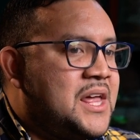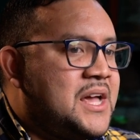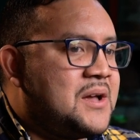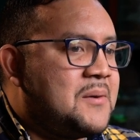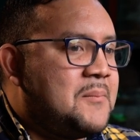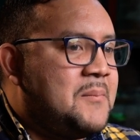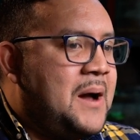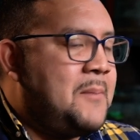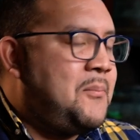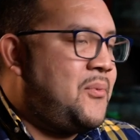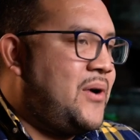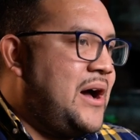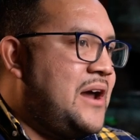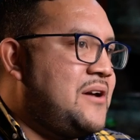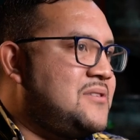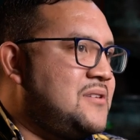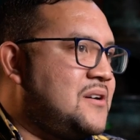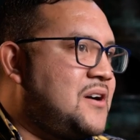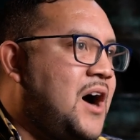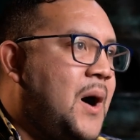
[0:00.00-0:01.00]
my
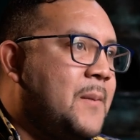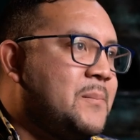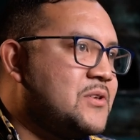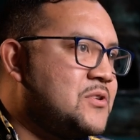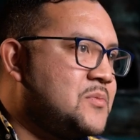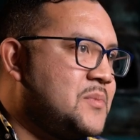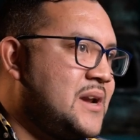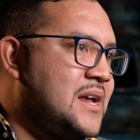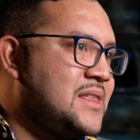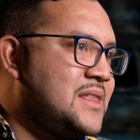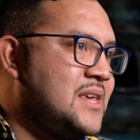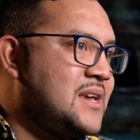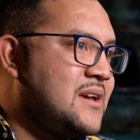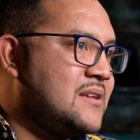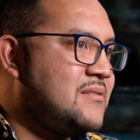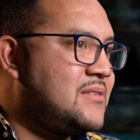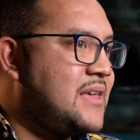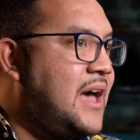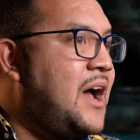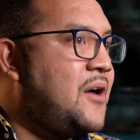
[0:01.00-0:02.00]
proudest accomplishment, I think it's
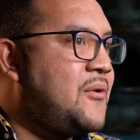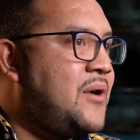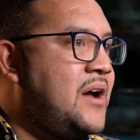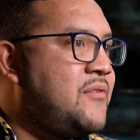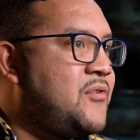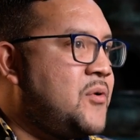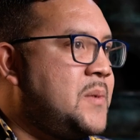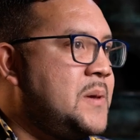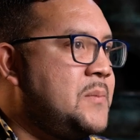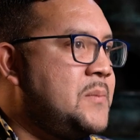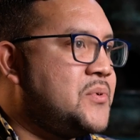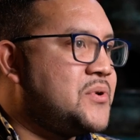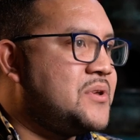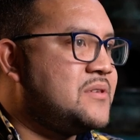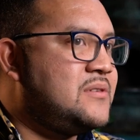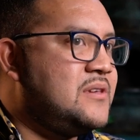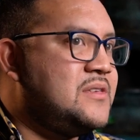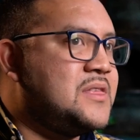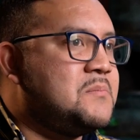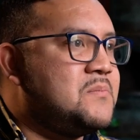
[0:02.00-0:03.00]
that, right? For people to
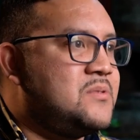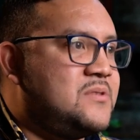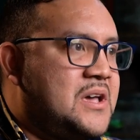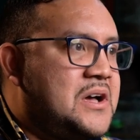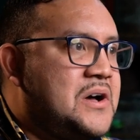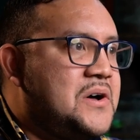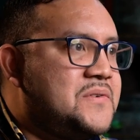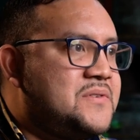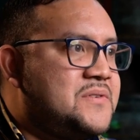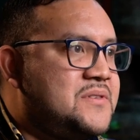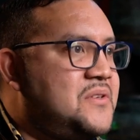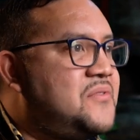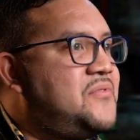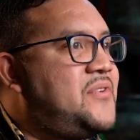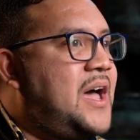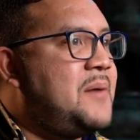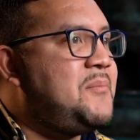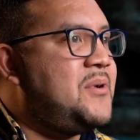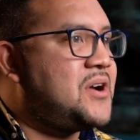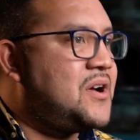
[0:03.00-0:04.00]
see themselves in the
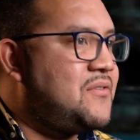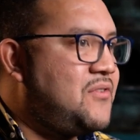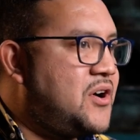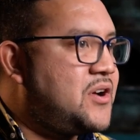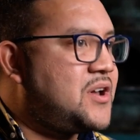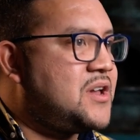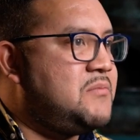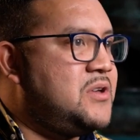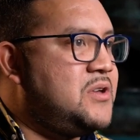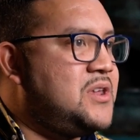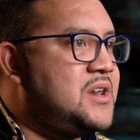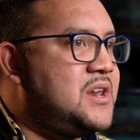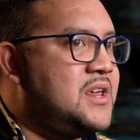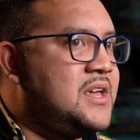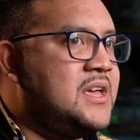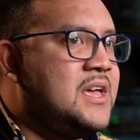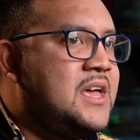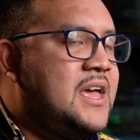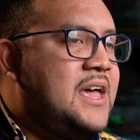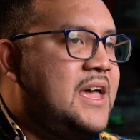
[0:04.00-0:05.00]
fabric of our community
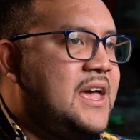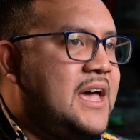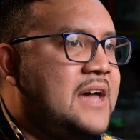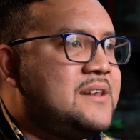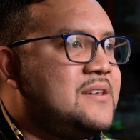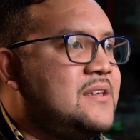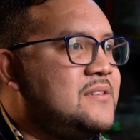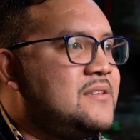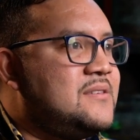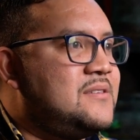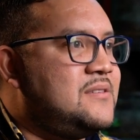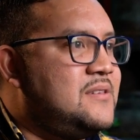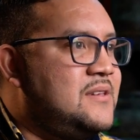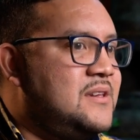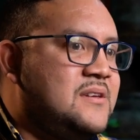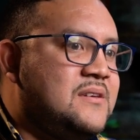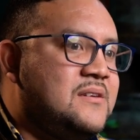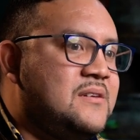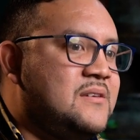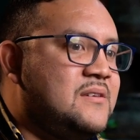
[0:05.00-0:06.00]
and to
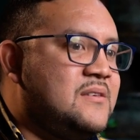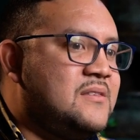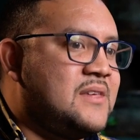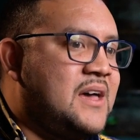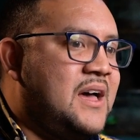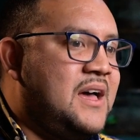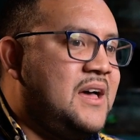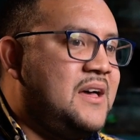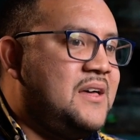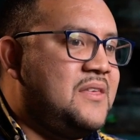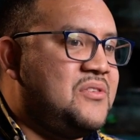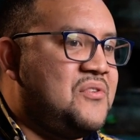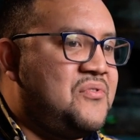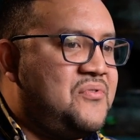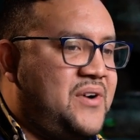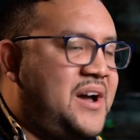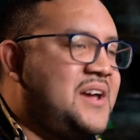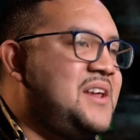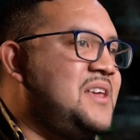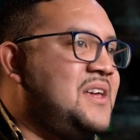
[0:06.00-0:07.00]
see that the
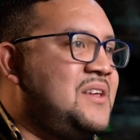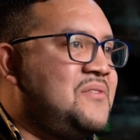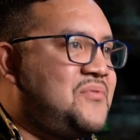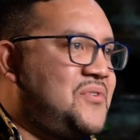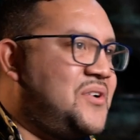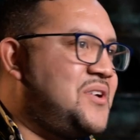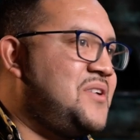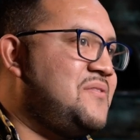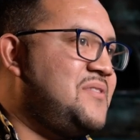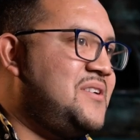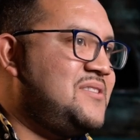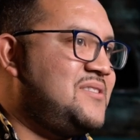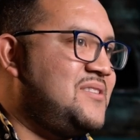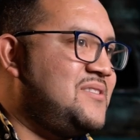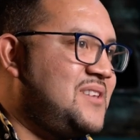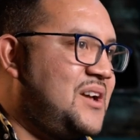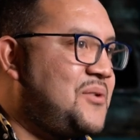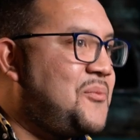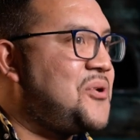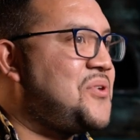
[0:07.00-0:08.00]
fight in front of us is
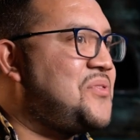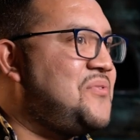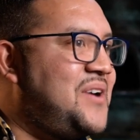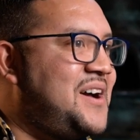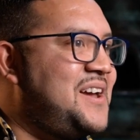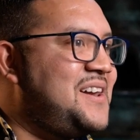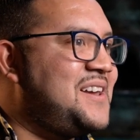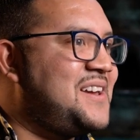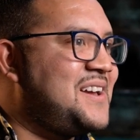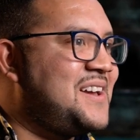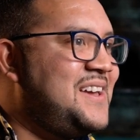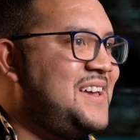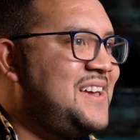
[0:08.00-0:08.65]
like worth fighting.